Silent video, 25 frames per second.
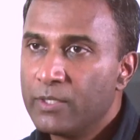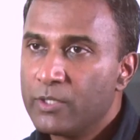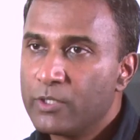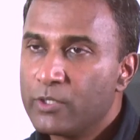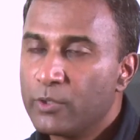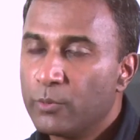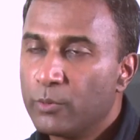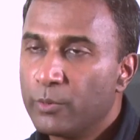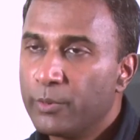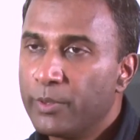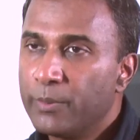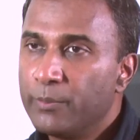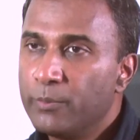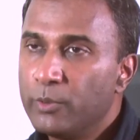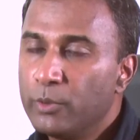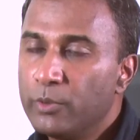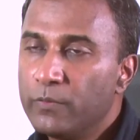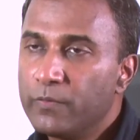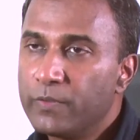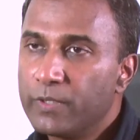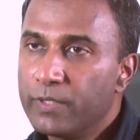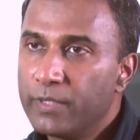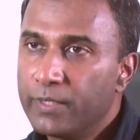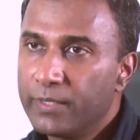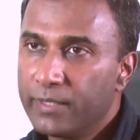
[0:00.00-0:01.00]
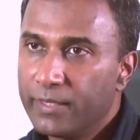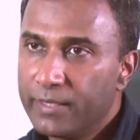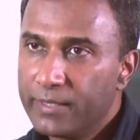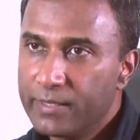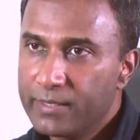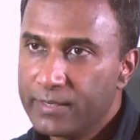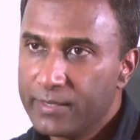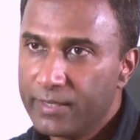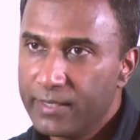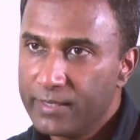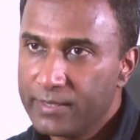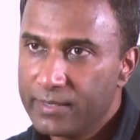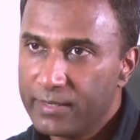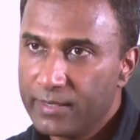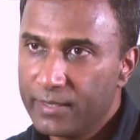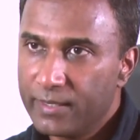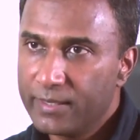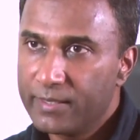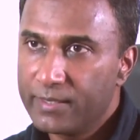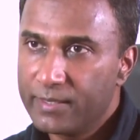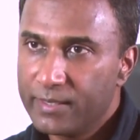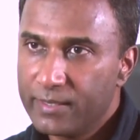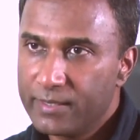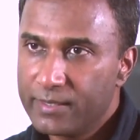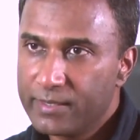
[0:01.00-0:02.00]
So when we moved to the United States in
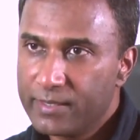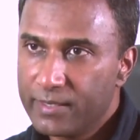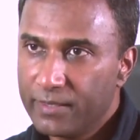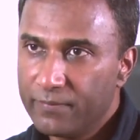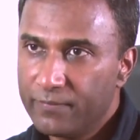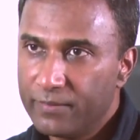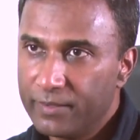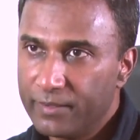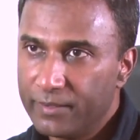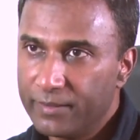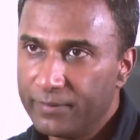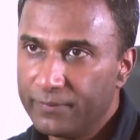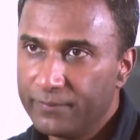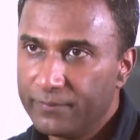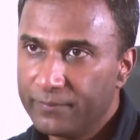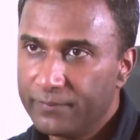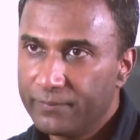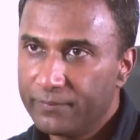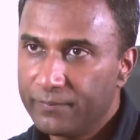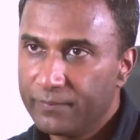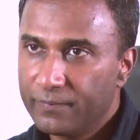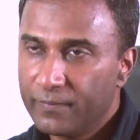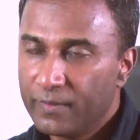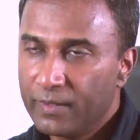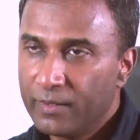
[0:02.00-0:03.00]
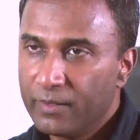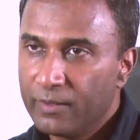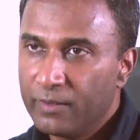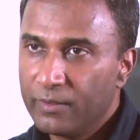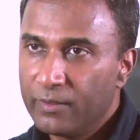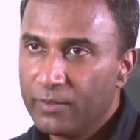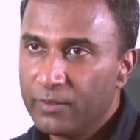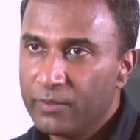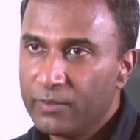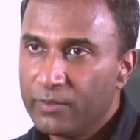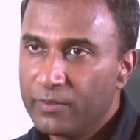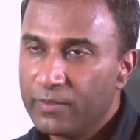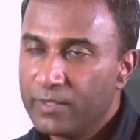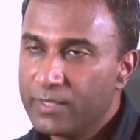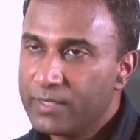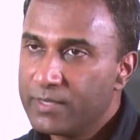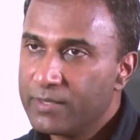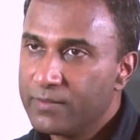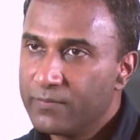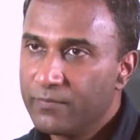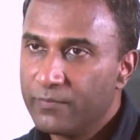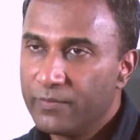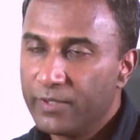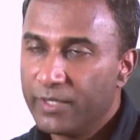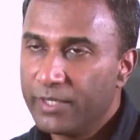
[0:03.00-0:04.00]
1970,
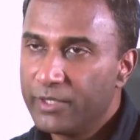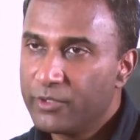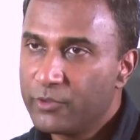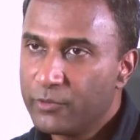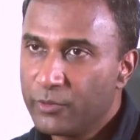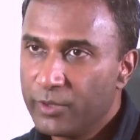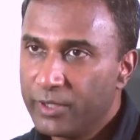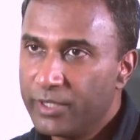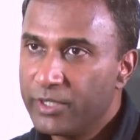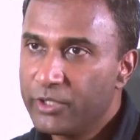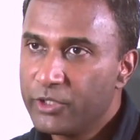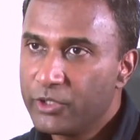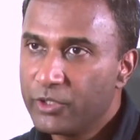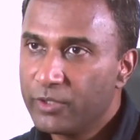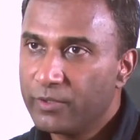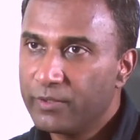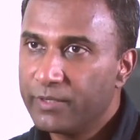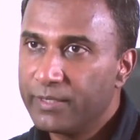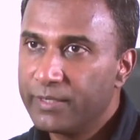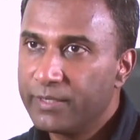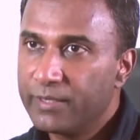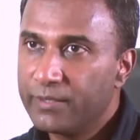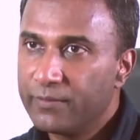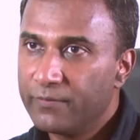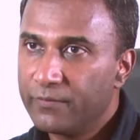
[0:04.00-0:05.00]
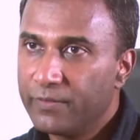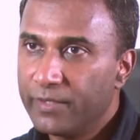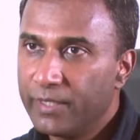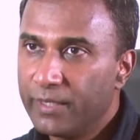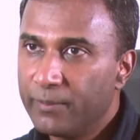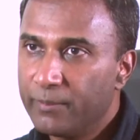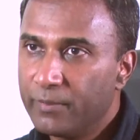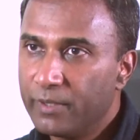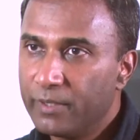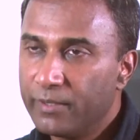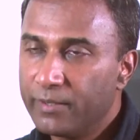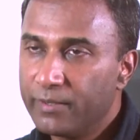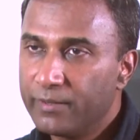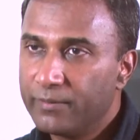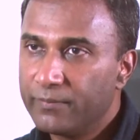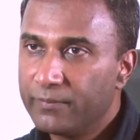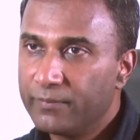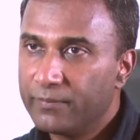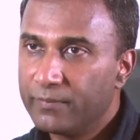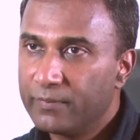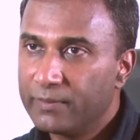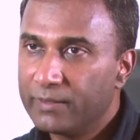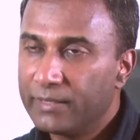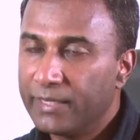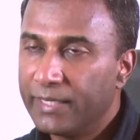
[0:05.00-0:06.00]
this very traditional Indian family
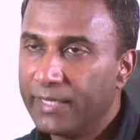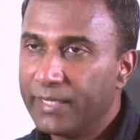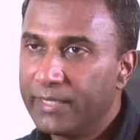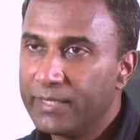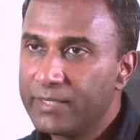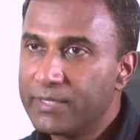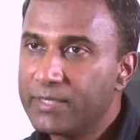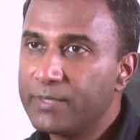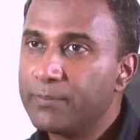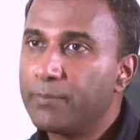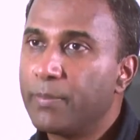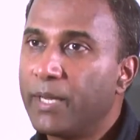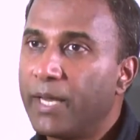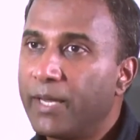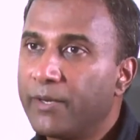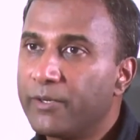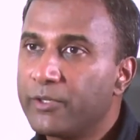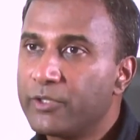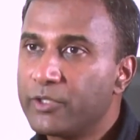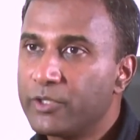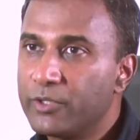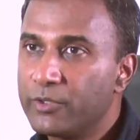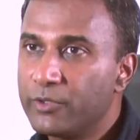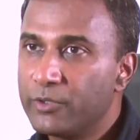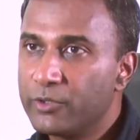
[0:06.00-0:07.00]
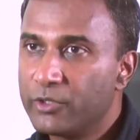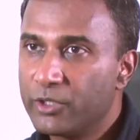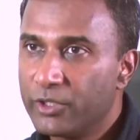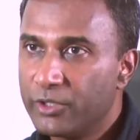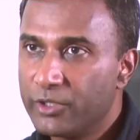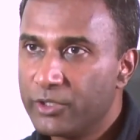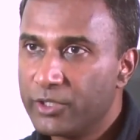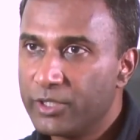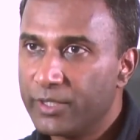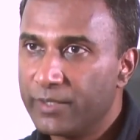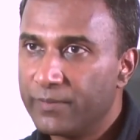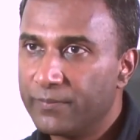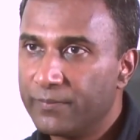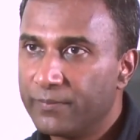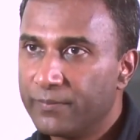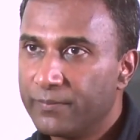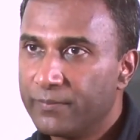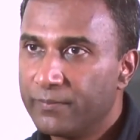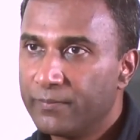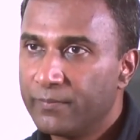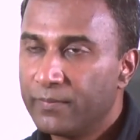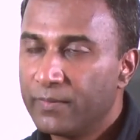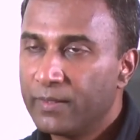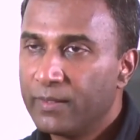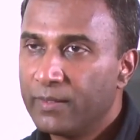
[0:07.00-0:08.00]
lands in Paterson, New Jersey.
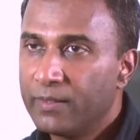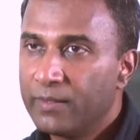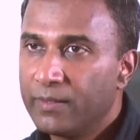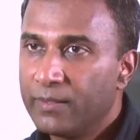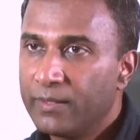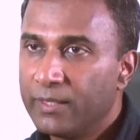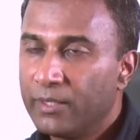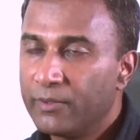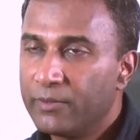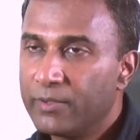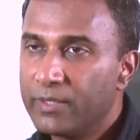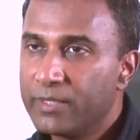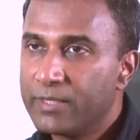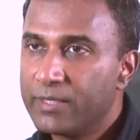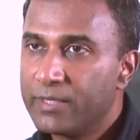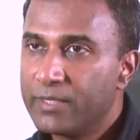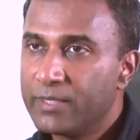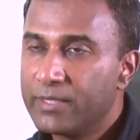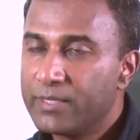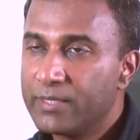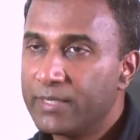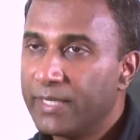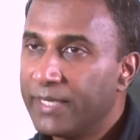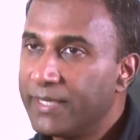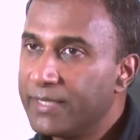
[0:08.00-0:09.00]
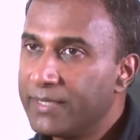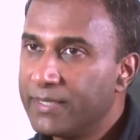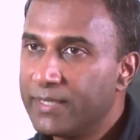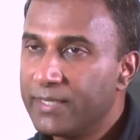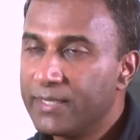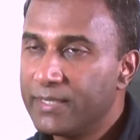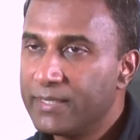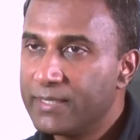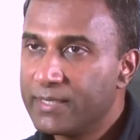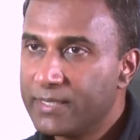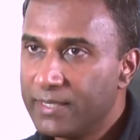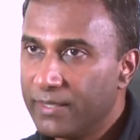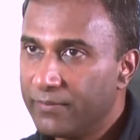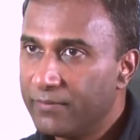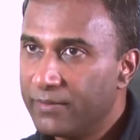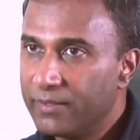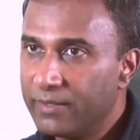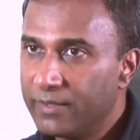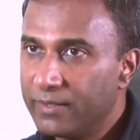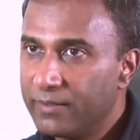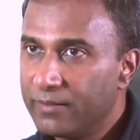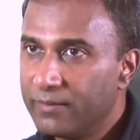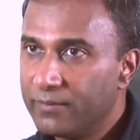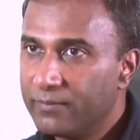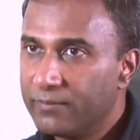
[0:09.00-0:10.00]
Now this is
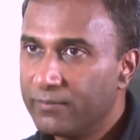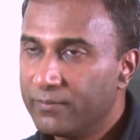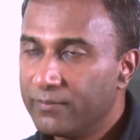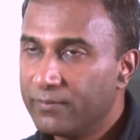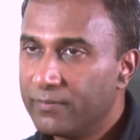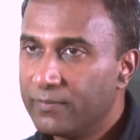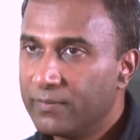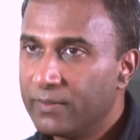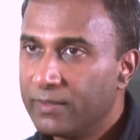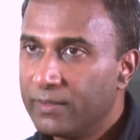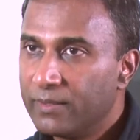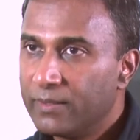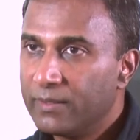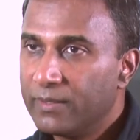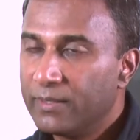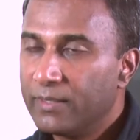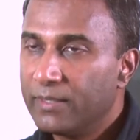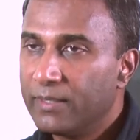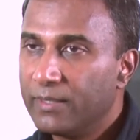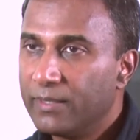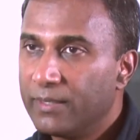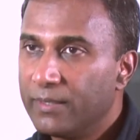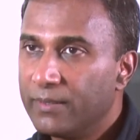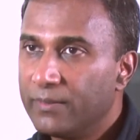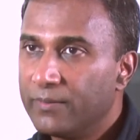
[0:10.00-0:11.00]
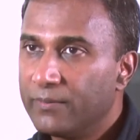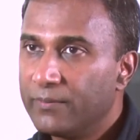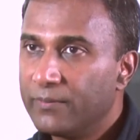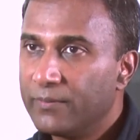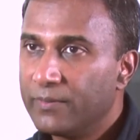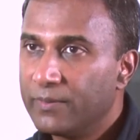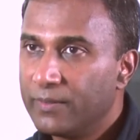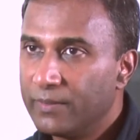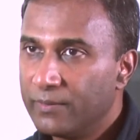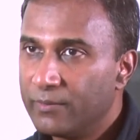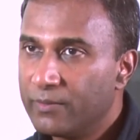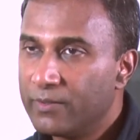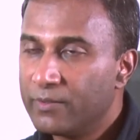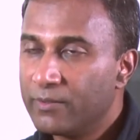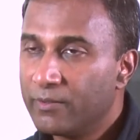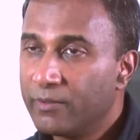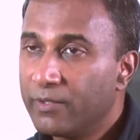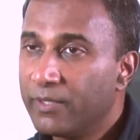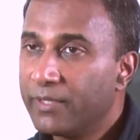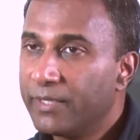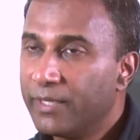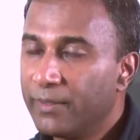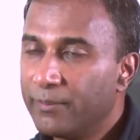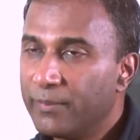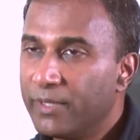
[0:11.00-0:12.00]
1970. Uh,
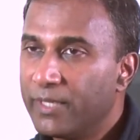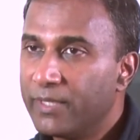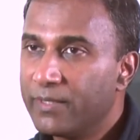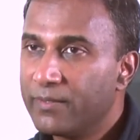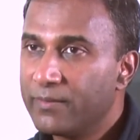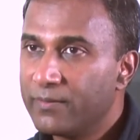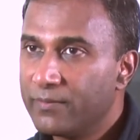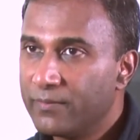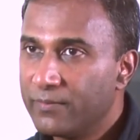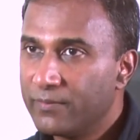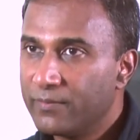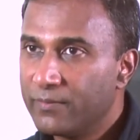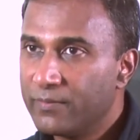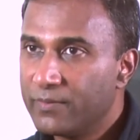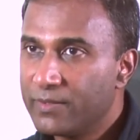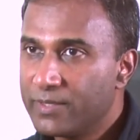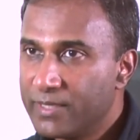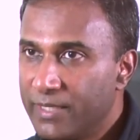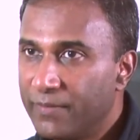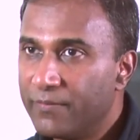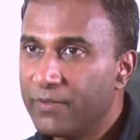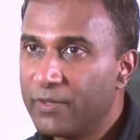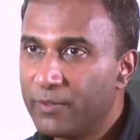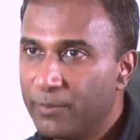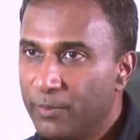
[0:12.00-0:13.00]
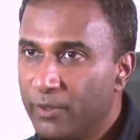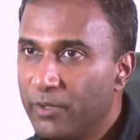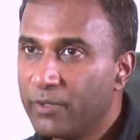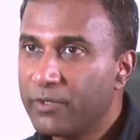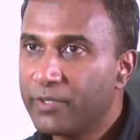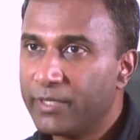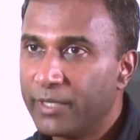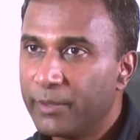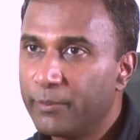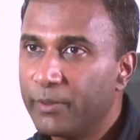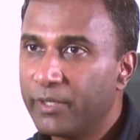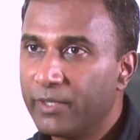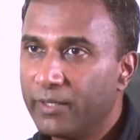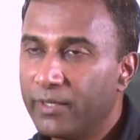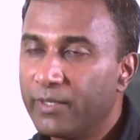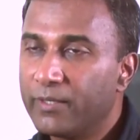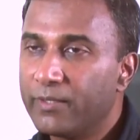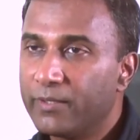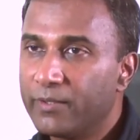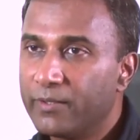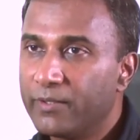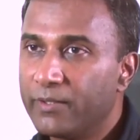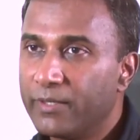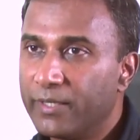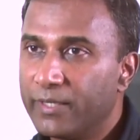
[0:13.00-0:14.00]
literally on my seventh birthday, we
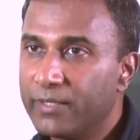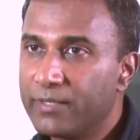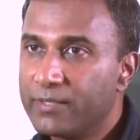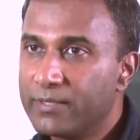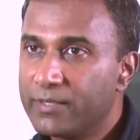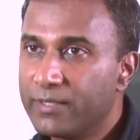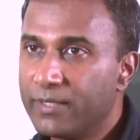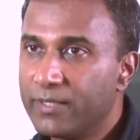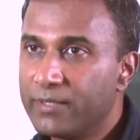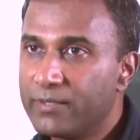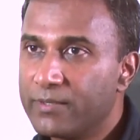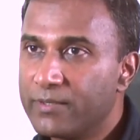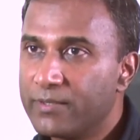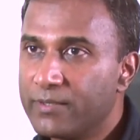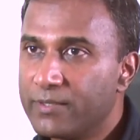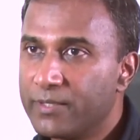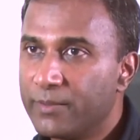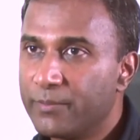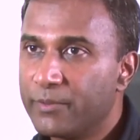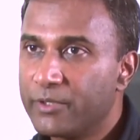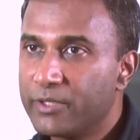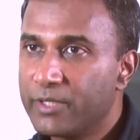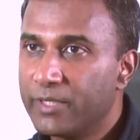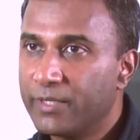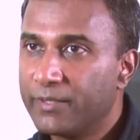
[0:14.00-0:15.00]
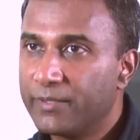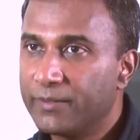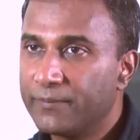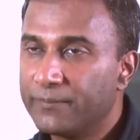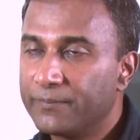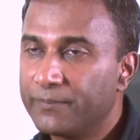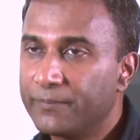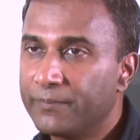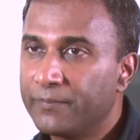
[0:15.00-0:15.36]
landed in the United States, December 2nd.